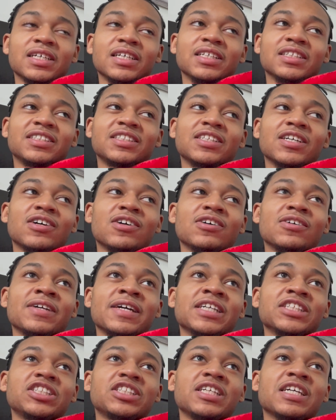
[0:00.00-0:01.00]
So
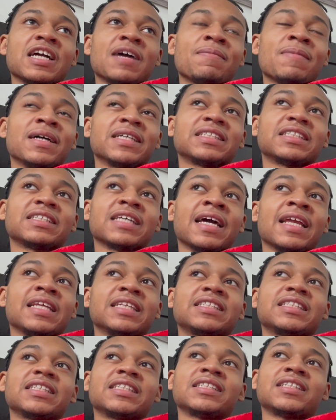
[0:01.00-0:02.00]
that shit got my
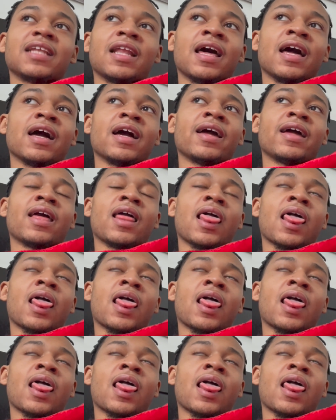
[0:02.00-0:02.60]
sinuses like,